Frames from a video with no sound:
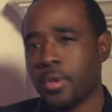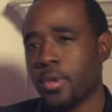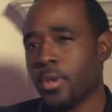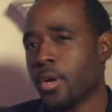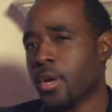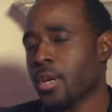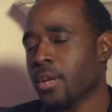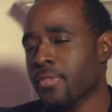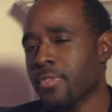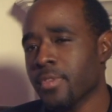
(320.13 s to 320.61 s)

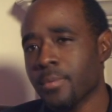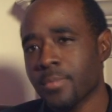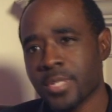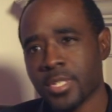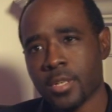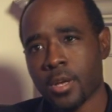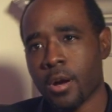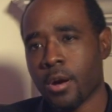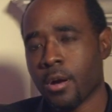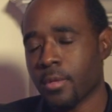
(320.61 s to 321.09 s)
None of them
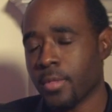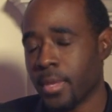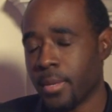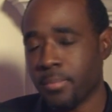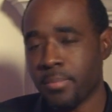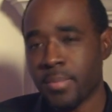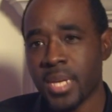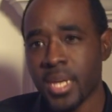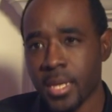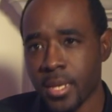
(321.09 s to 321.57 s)
has called
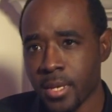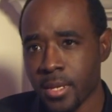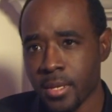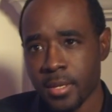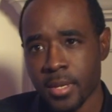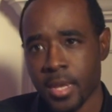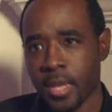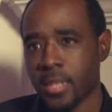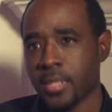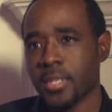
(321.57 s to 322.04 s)
a
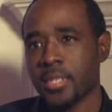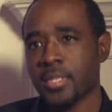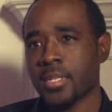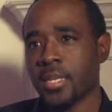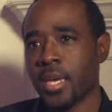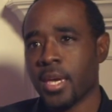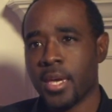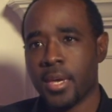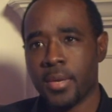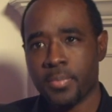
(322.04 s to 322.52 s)
meeting to
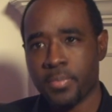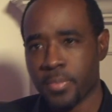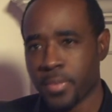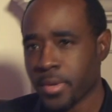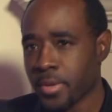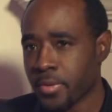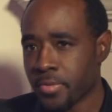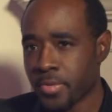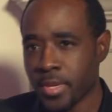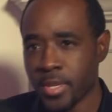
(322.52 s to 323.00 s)
say,
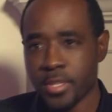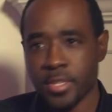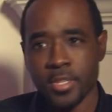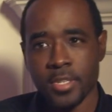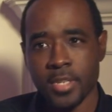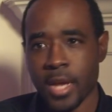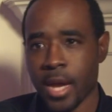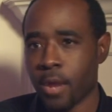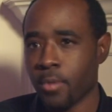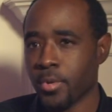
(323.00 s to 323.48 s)
this
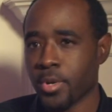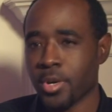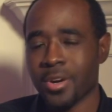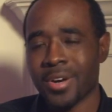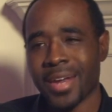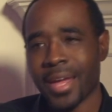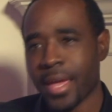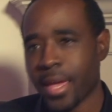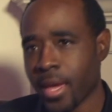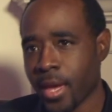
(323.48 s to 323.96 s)
is how we're
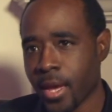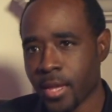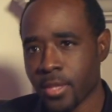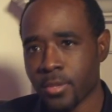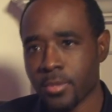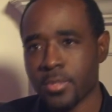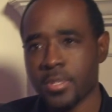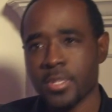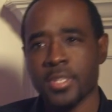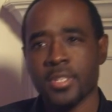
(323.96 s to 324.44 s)
going to
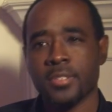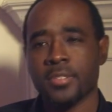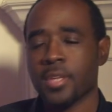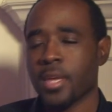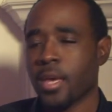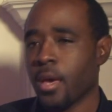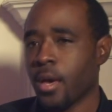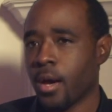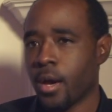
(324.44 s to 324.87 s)
handle it.